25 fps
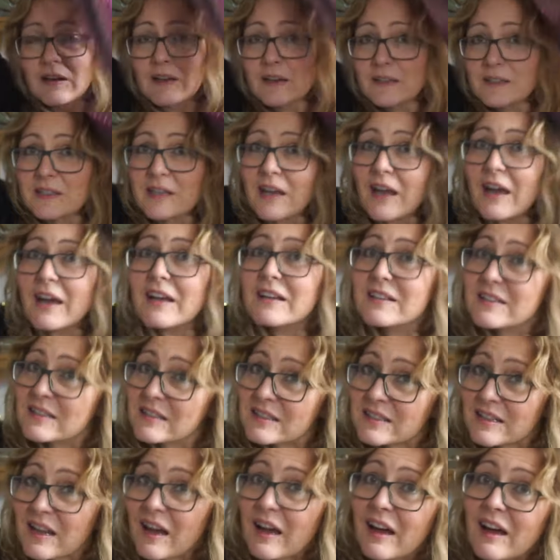as a
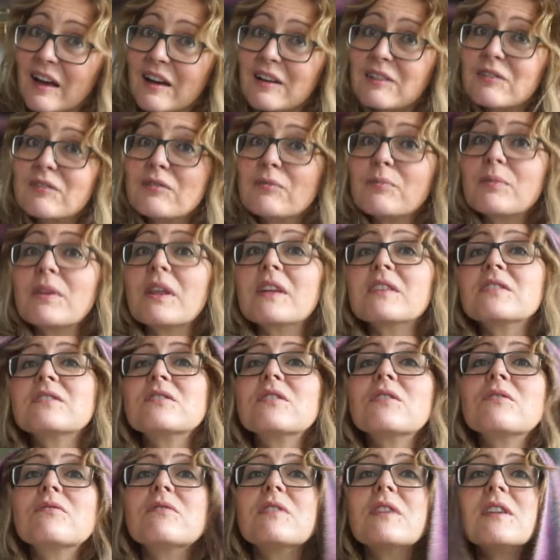headscarf, but that's
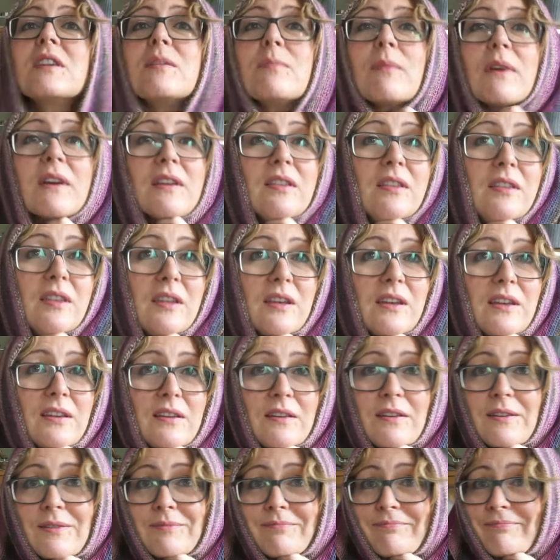not really my
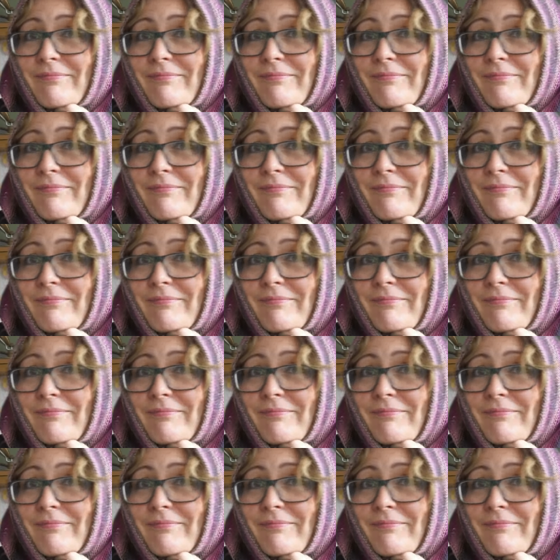thing.